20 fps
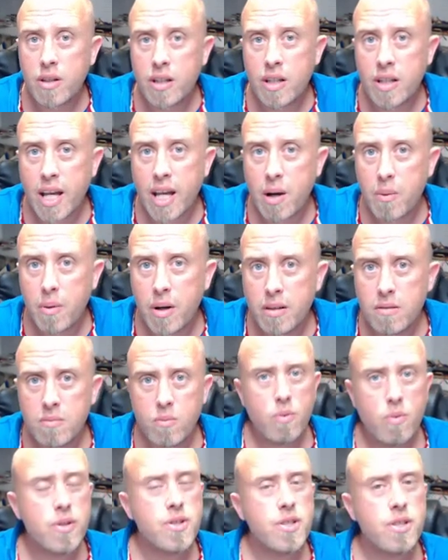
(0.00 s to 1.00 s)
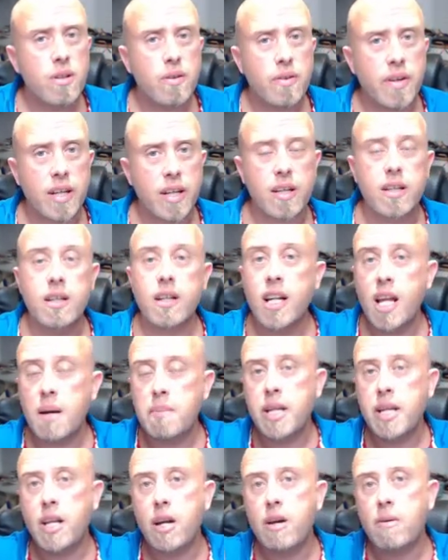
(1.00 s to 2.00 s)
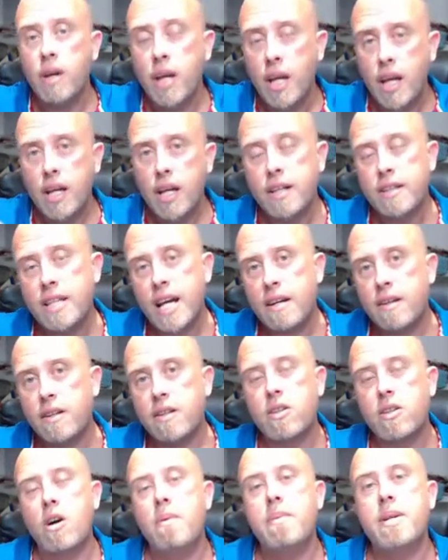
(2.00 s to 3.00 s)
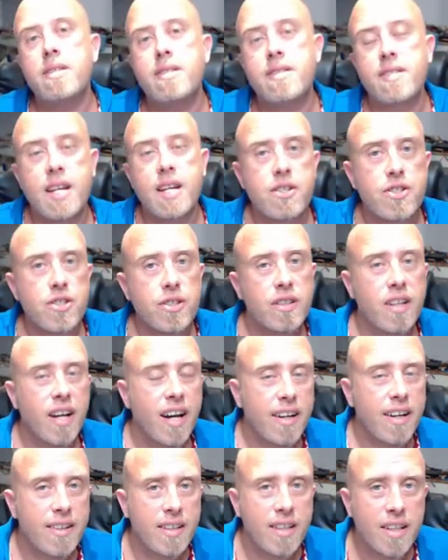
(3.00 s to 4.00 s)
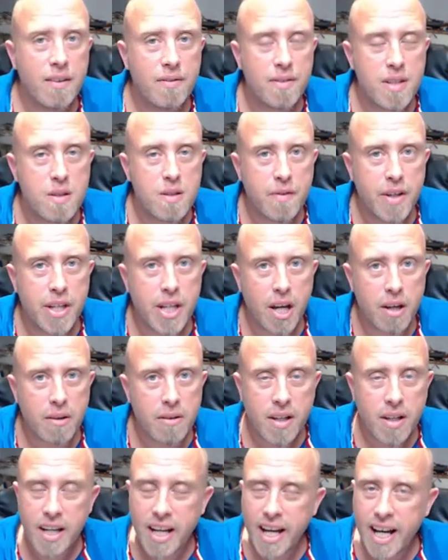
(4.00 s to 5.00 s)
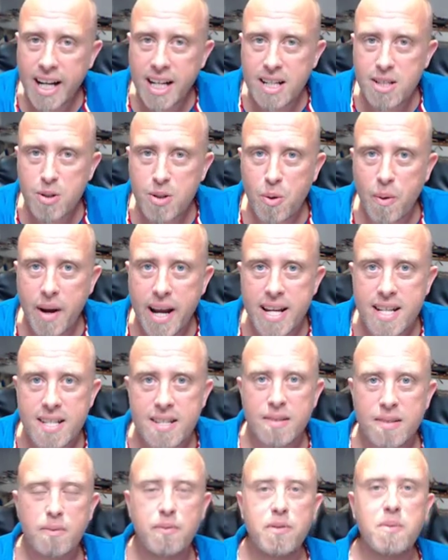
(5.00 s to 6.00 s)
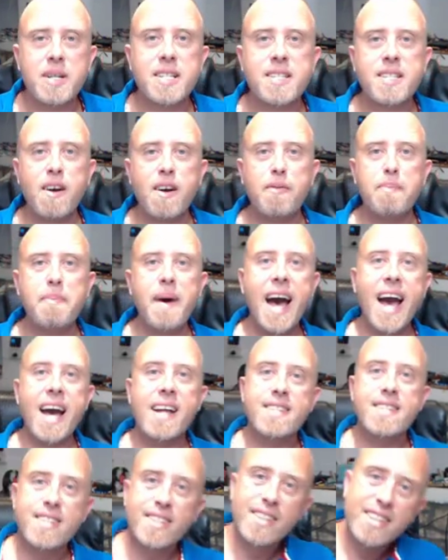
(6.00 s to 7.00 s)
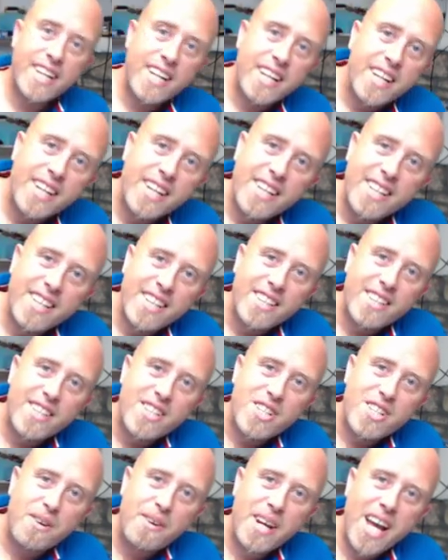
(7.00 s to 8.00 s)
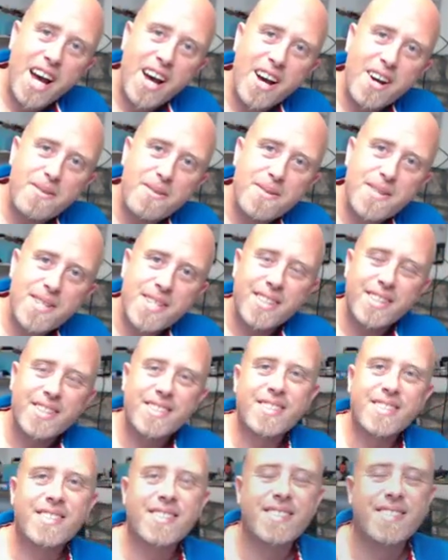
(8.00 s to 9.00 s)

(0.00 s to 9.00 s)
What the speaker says: you going to get one? What do you think? Let me know down in the comments section underneath this video. And as always, from myself, Matt, cheerios!